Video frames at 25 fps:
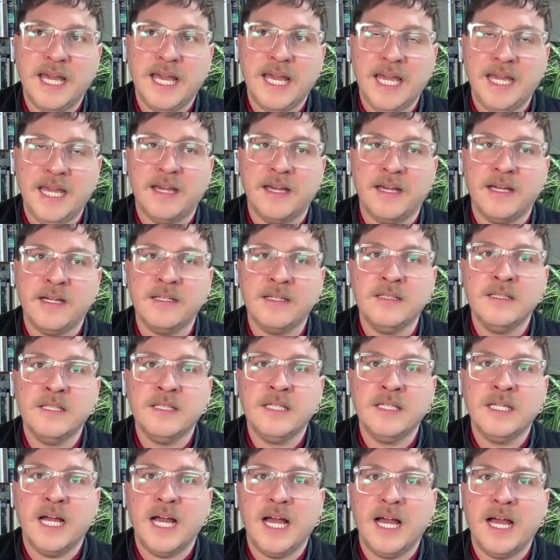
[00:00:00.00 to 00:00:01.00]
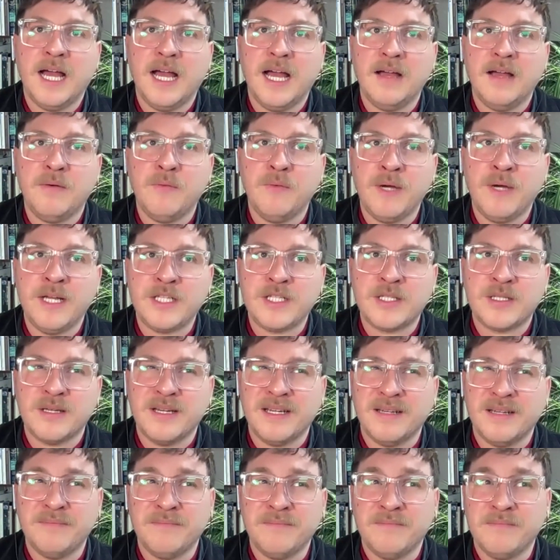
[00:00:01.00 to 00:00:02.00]
here, which
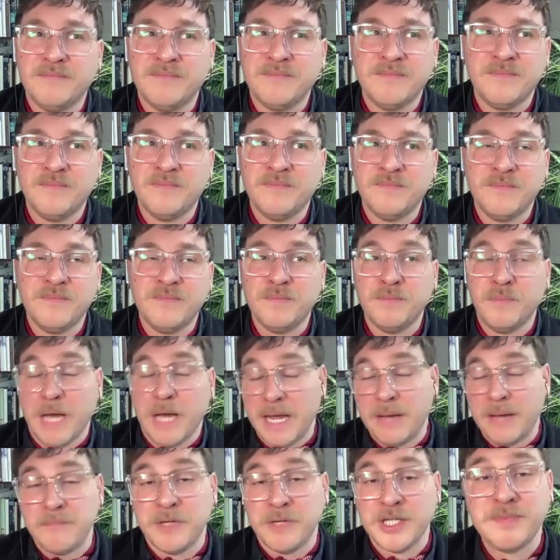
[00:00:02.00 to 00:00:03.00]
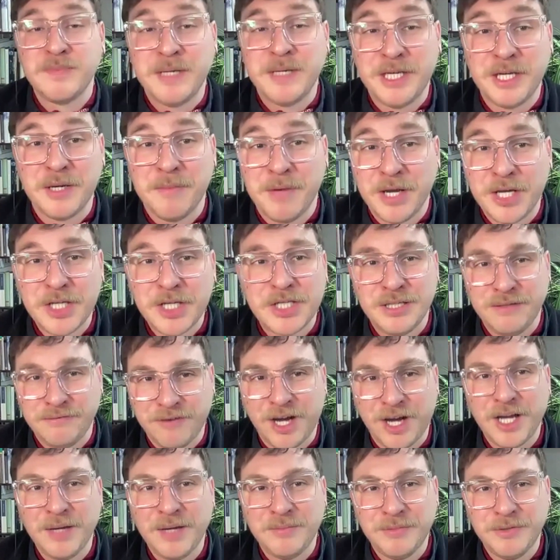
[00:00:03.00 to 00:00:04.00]
it must be commercially
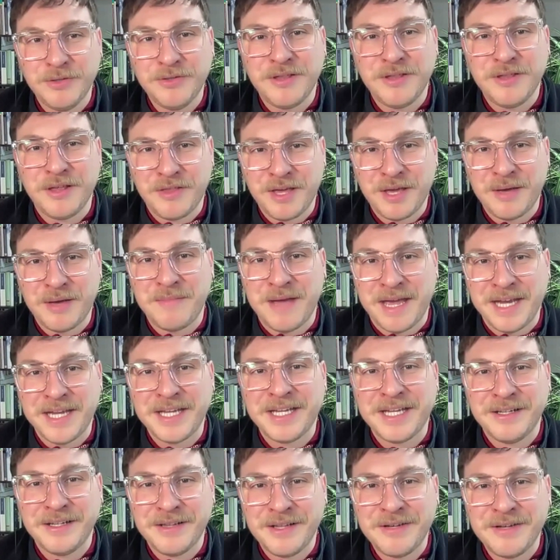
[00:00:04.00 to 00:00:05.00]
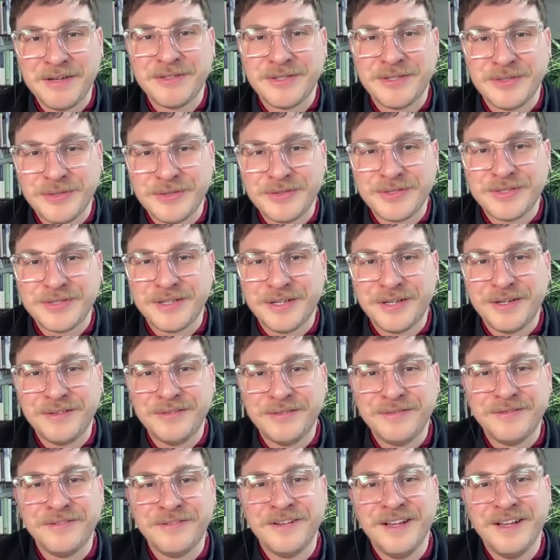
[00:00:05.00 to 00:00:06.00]
viable that they are making those sorts
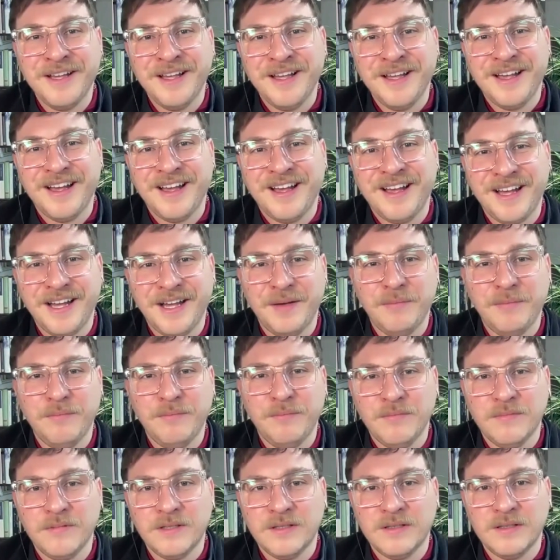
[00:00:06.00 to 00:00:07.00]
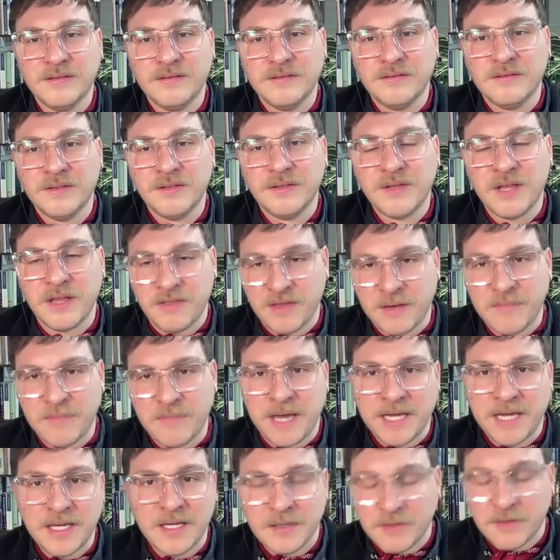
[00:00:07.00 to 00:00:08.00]
of um, that they're
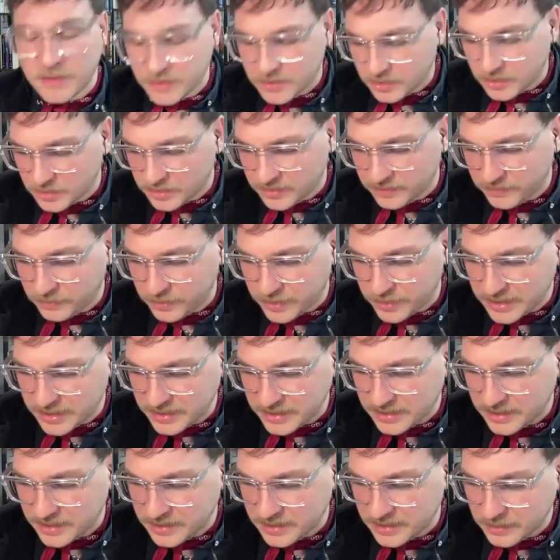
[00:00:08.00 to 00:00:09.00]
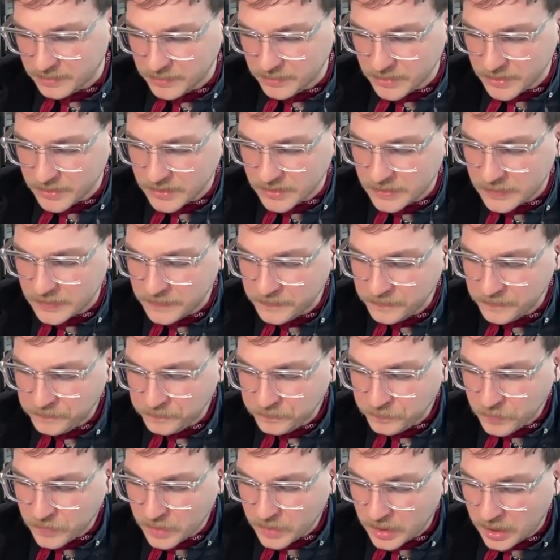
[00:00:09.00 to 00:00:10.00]
making those sorts of criticisms.
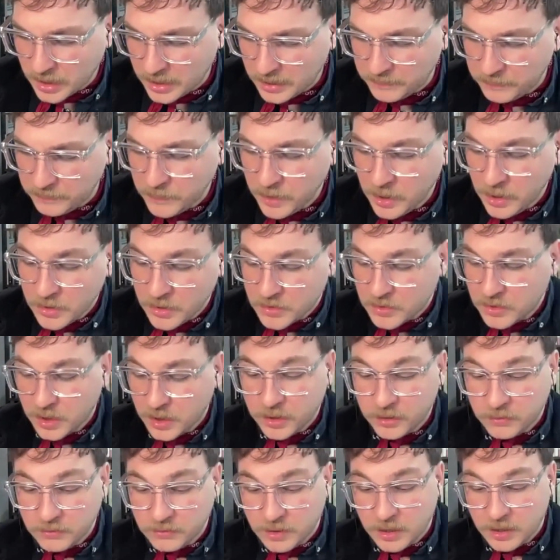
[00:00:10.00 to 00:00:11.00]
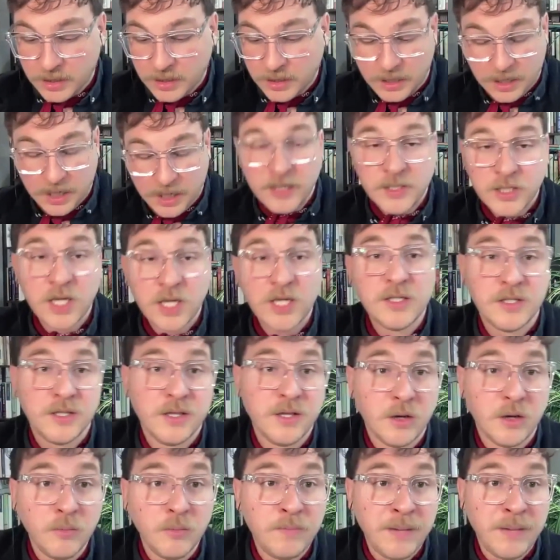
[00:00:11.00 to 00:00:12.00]
Um, so I turned to
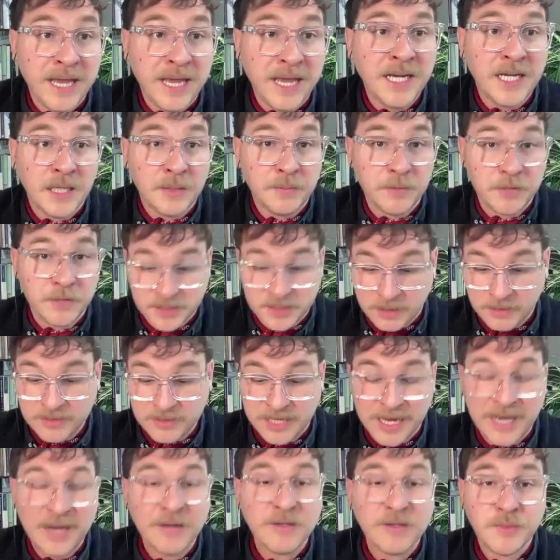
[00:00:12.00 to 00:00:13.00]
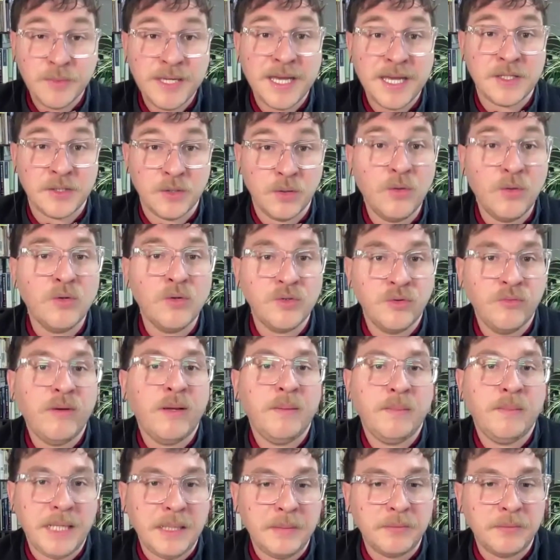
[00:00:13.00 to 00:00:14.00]
the Old Bailey because I was like, how do we get to ordinary
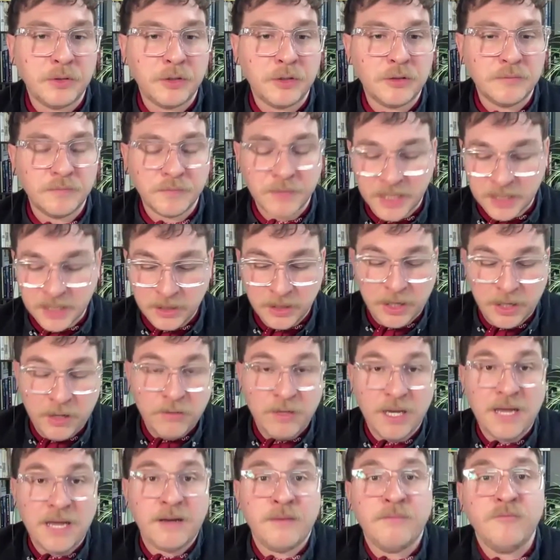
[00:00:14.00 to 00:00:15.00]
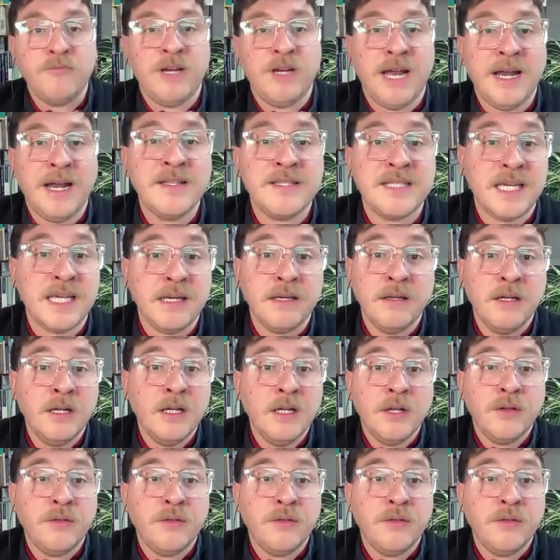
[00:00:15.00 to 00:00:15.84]
people? And you know, in reality,